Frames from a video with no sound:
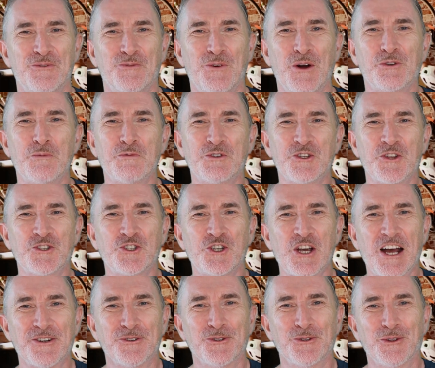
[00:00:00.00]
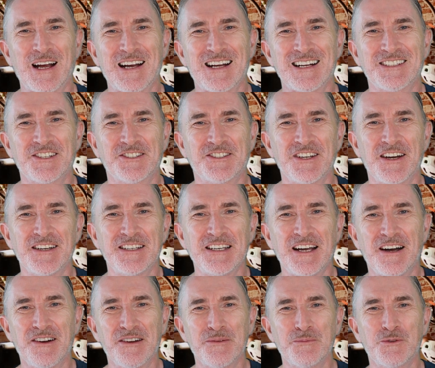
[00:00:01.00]
Welcome to the channel, and today
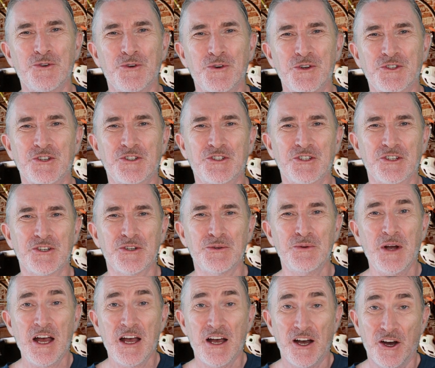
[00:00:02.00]
I'm going to do